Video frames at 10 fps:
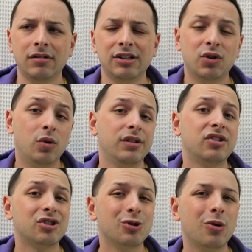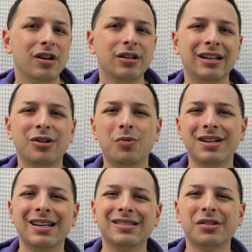they told the story. Like it
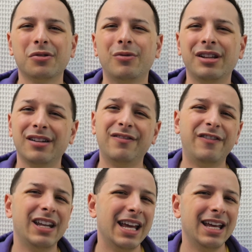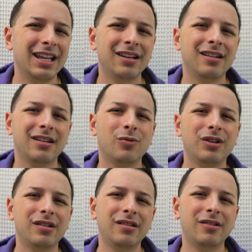wouldn't necessarily really have fit in. It
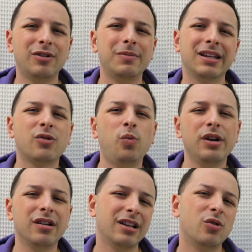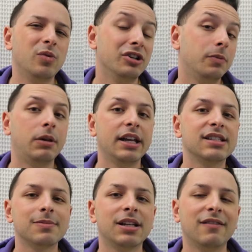would it would have been like we, like a weird
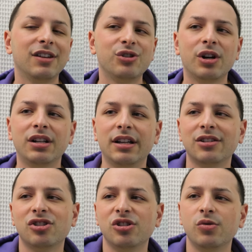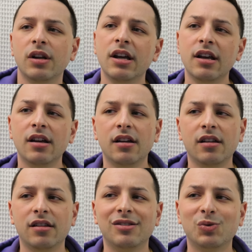placement if they tried to like shoot
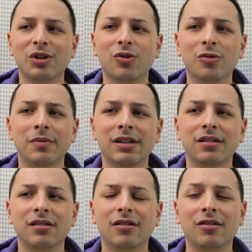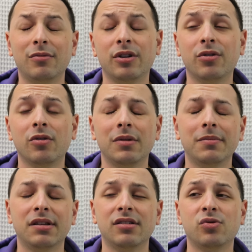this recruitment, uh, not
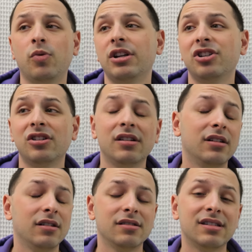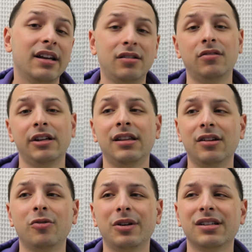recruitment, but this regging cycle
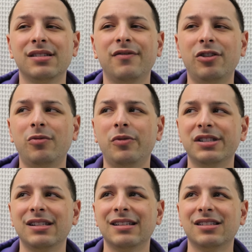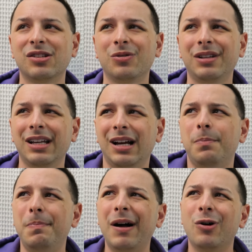in there because the film wasn't necessarily
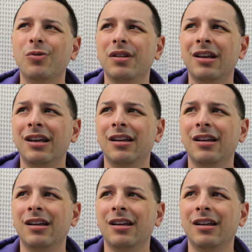about